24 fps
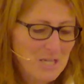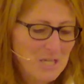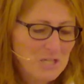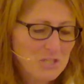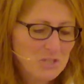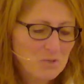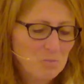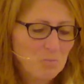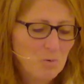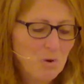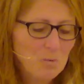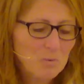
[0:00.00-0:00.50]

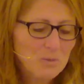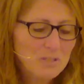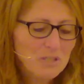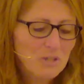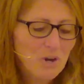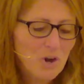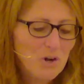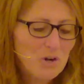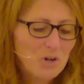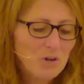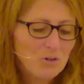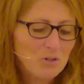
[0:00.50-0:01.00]
So what would the
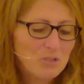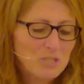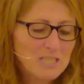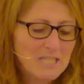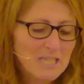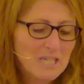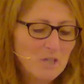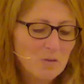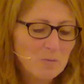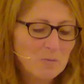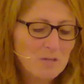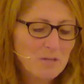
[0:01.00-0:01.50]
article
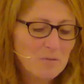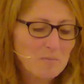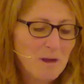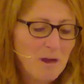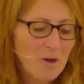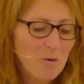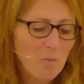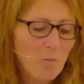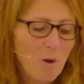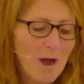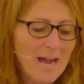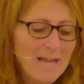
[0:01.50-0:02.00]
tell me
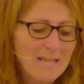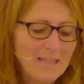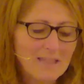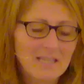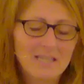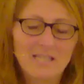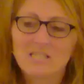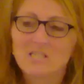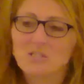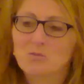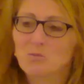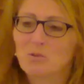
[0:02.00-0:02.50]
about why
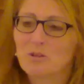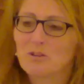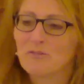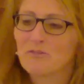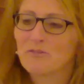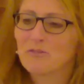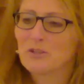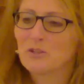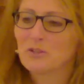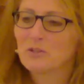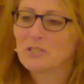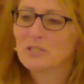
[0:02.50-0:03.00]
things weren't
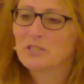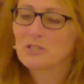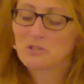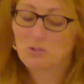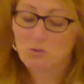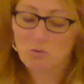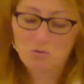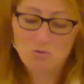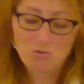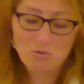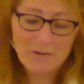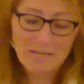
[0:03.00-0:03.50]
feeling
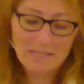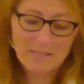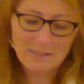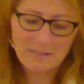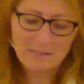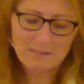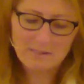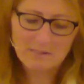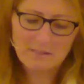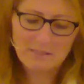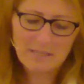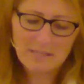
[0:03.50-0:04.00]
so great
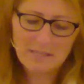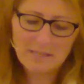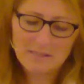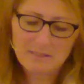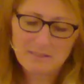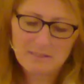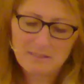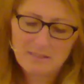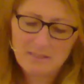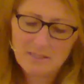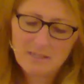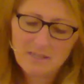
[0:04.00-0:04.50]
these
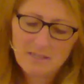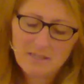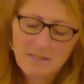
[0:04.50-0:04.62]
days?